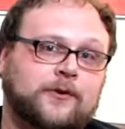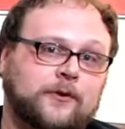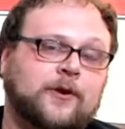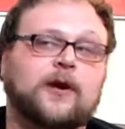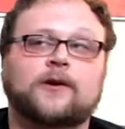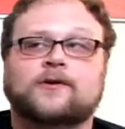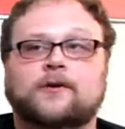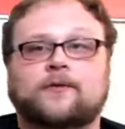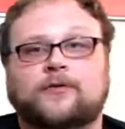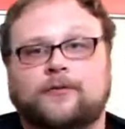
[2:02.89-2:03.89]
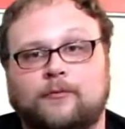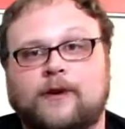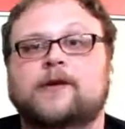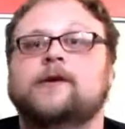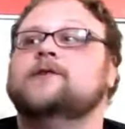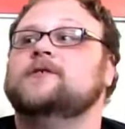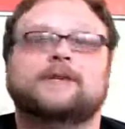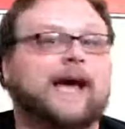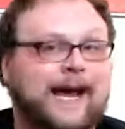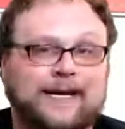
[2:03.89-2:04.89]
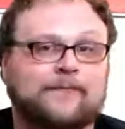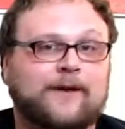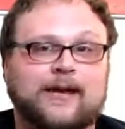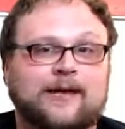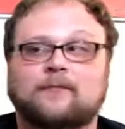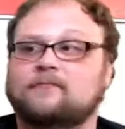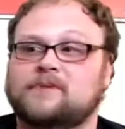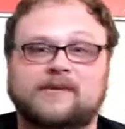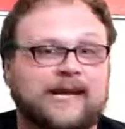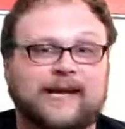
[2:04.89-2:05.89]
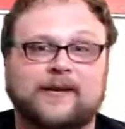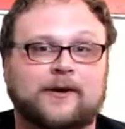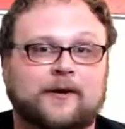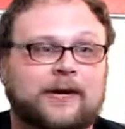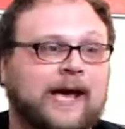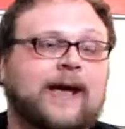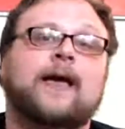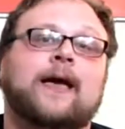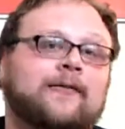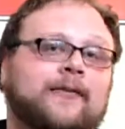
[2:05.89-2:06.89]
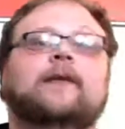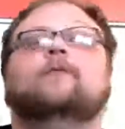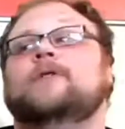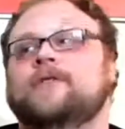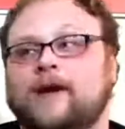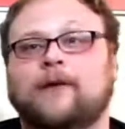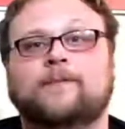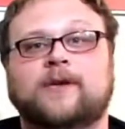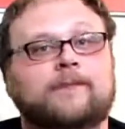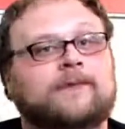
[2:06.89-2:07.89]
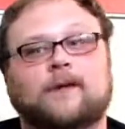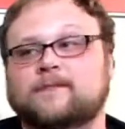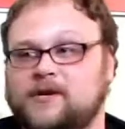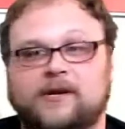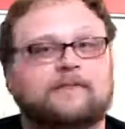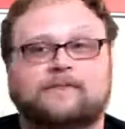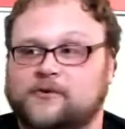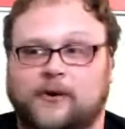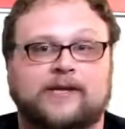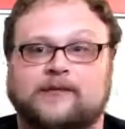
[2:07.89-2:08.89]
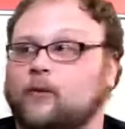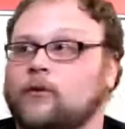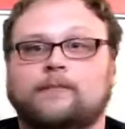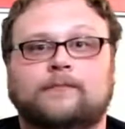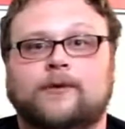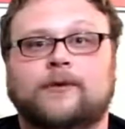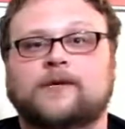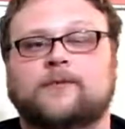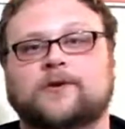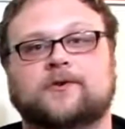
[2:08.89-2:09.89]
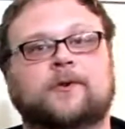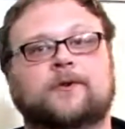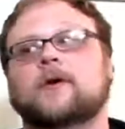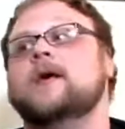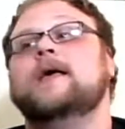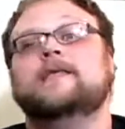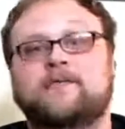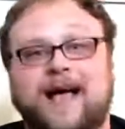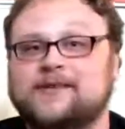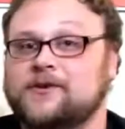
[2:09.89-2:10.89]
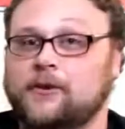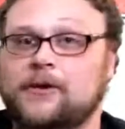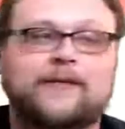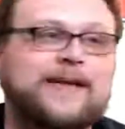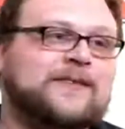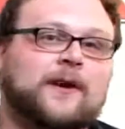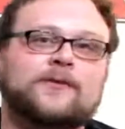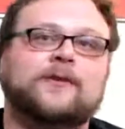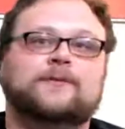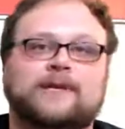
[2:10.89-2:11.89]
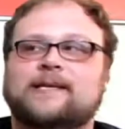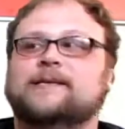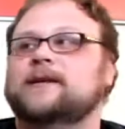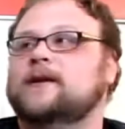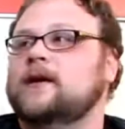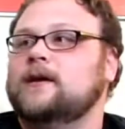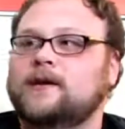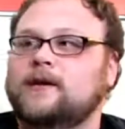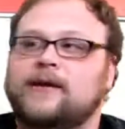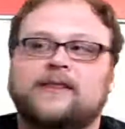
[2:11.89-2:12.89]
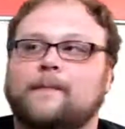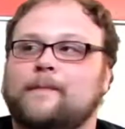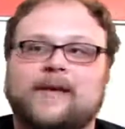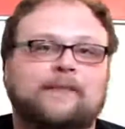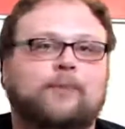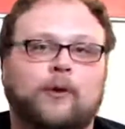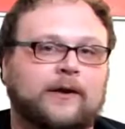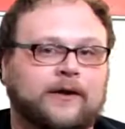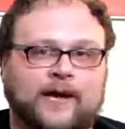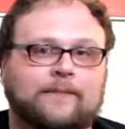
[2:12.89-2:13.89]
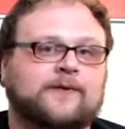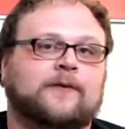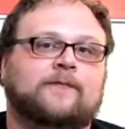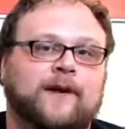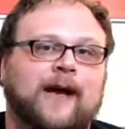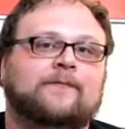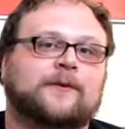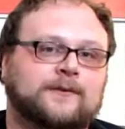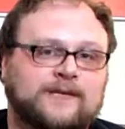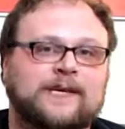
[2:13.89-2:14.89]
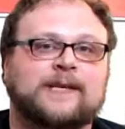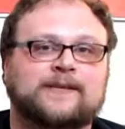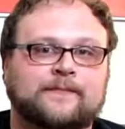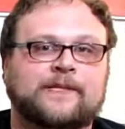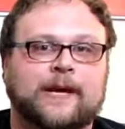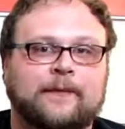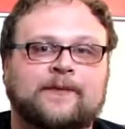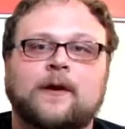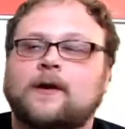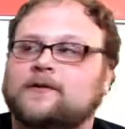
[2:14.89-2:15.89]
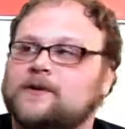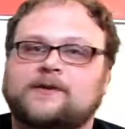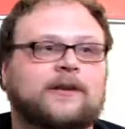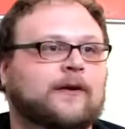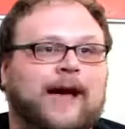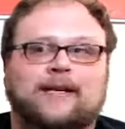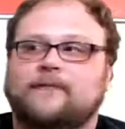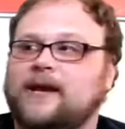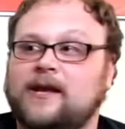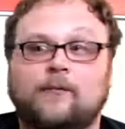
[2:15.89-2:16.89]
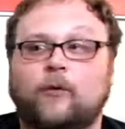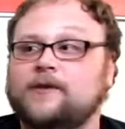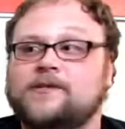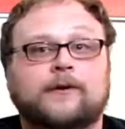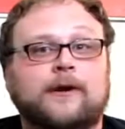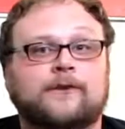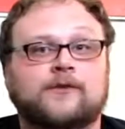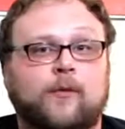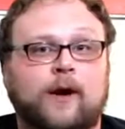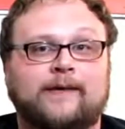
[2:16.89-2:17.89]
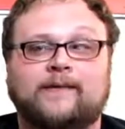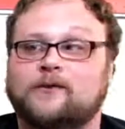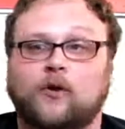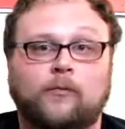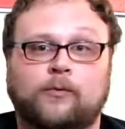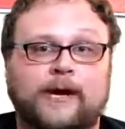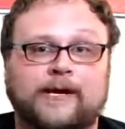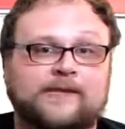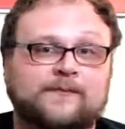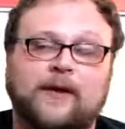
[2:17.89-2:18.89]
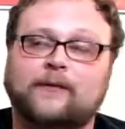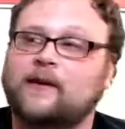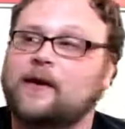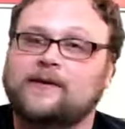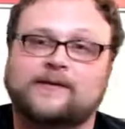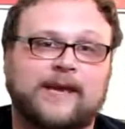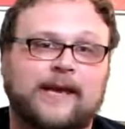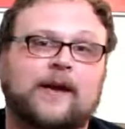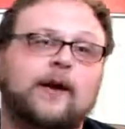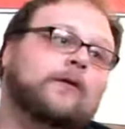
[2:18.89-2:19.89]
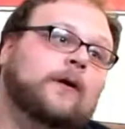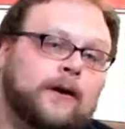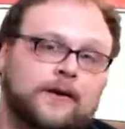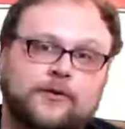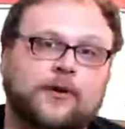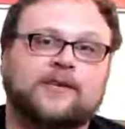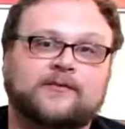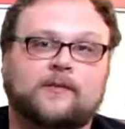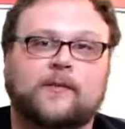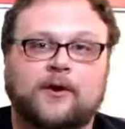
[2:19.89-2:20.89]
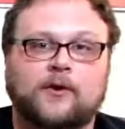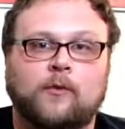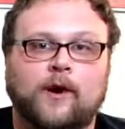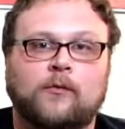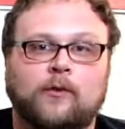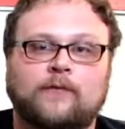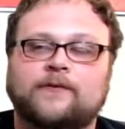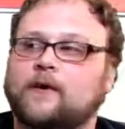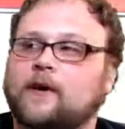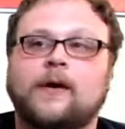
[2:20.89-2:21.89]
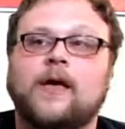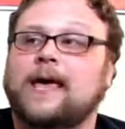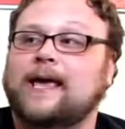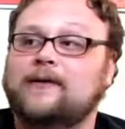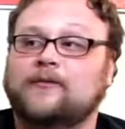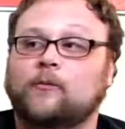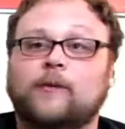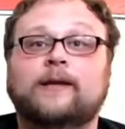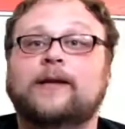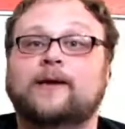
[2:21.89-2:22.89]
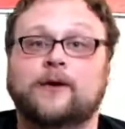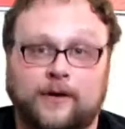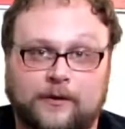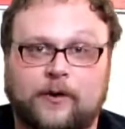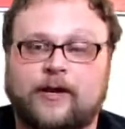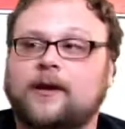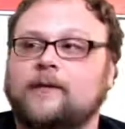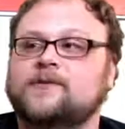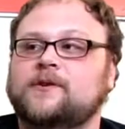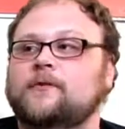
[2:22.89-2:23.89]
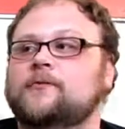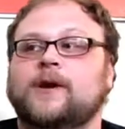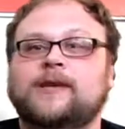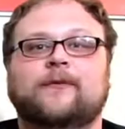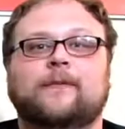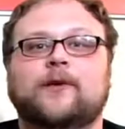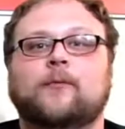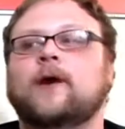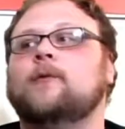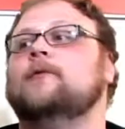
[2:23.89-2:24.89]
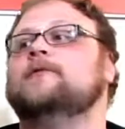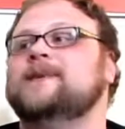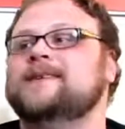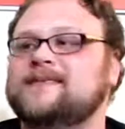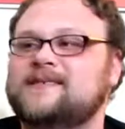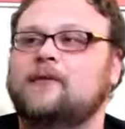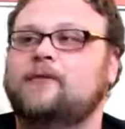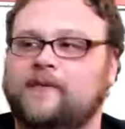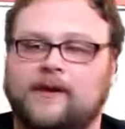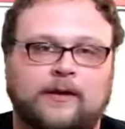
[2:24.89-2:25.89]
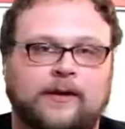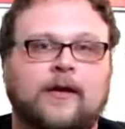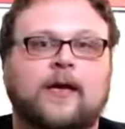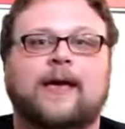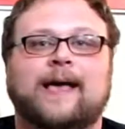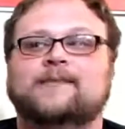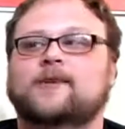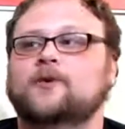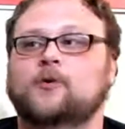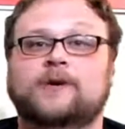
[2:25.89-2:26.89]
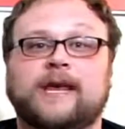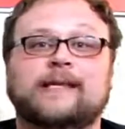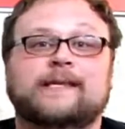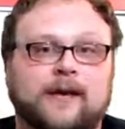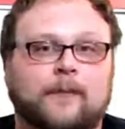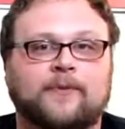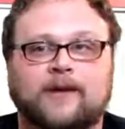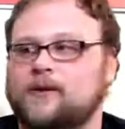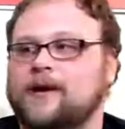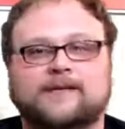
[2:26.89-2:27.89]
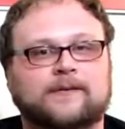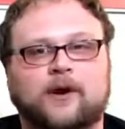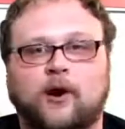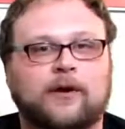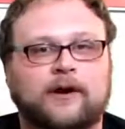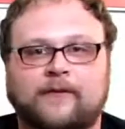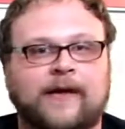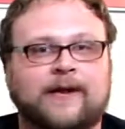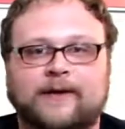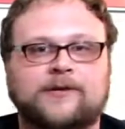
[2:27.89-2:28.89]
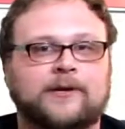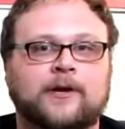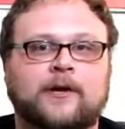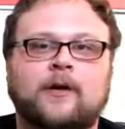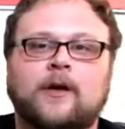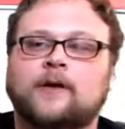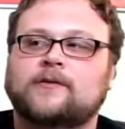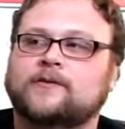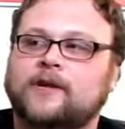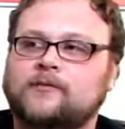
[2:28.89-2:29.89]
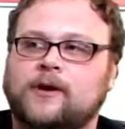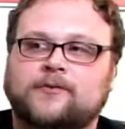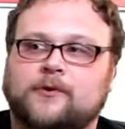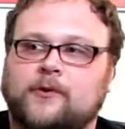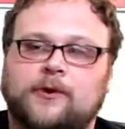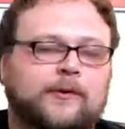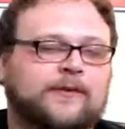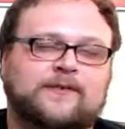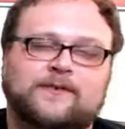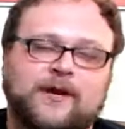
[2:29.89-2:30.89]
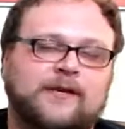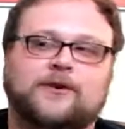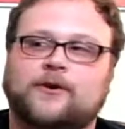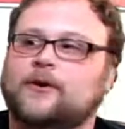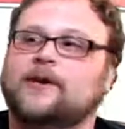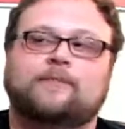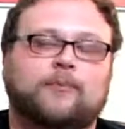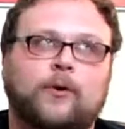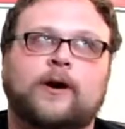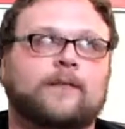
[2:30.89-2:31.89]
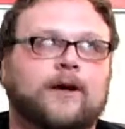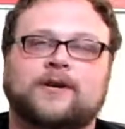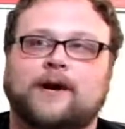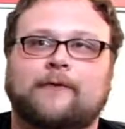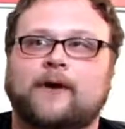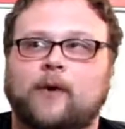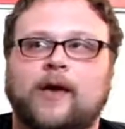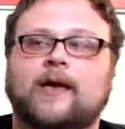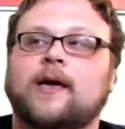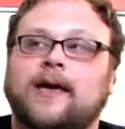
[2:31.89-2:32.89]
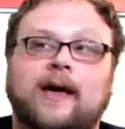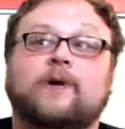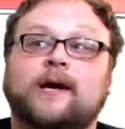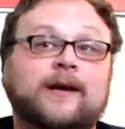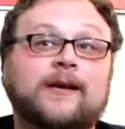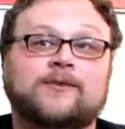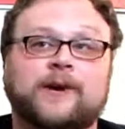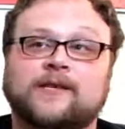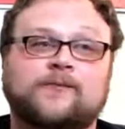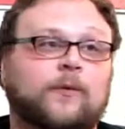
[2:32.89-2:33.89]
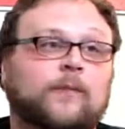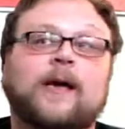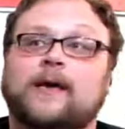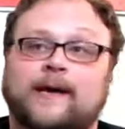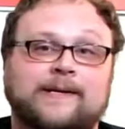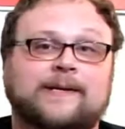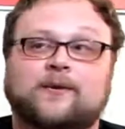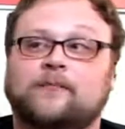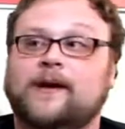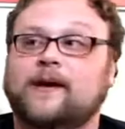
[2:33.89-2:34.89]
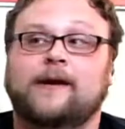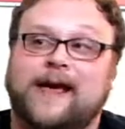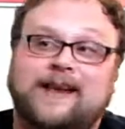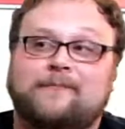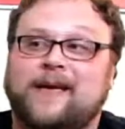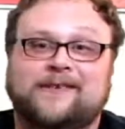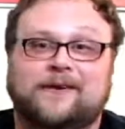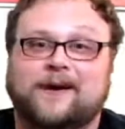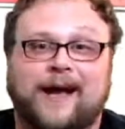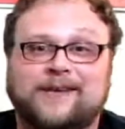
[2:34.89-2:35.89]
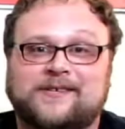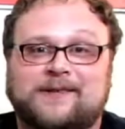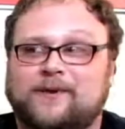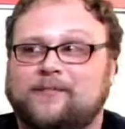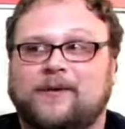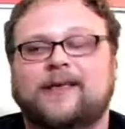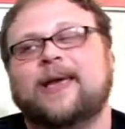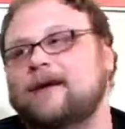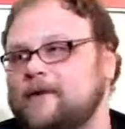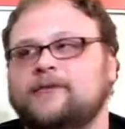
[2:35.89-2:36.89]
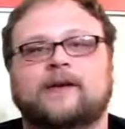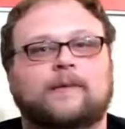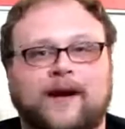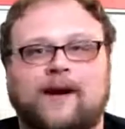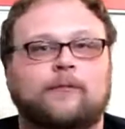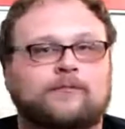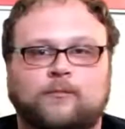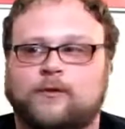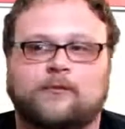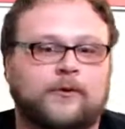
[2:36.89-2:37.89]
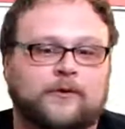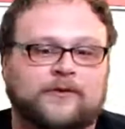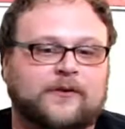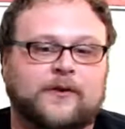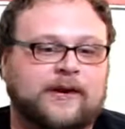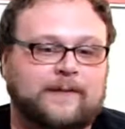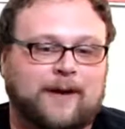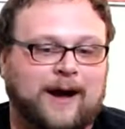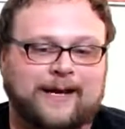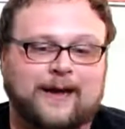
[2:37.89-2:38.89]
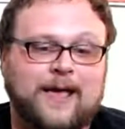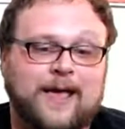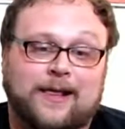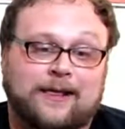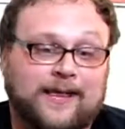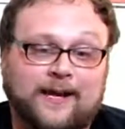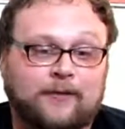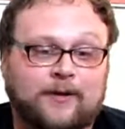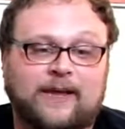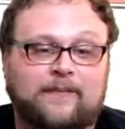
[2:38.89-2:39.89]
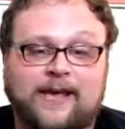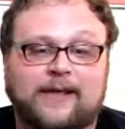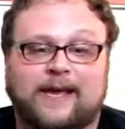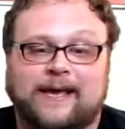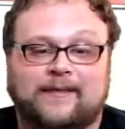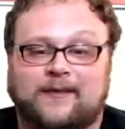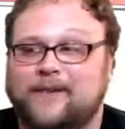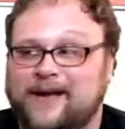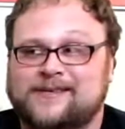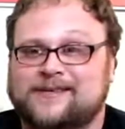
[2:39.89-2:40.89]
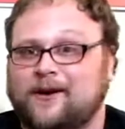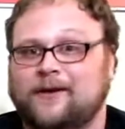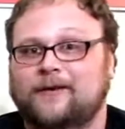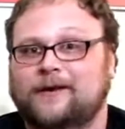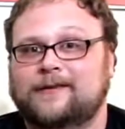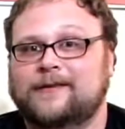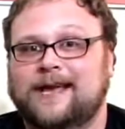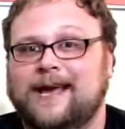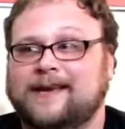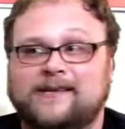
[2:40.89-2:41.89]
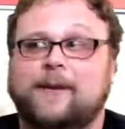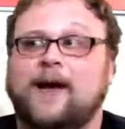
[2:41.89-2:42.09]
Recruiter. Turn 3, you can just activate him, dig into your deck, and then when their upkeep comes, you can transform your Duskwatch Recruiter. That's good, and that's also decent, you know, in the midpoint of the game. Turn 5, turn 6 sometimes. Just, you know, activate him once or even twice. Don't play any spells, say go, and transform all your werewolves. So he's really good when it comes to transforming your werewolves, but still feeling as though you did something. You got some card advantage, you know. So Duskwatch Recruiter is just good in pretty much every way. And when he does transform, he gets a little bigger and he makes our guys cheaper to play. Everything about Recruiter is good, and he might literally be like the best card in the deck. It's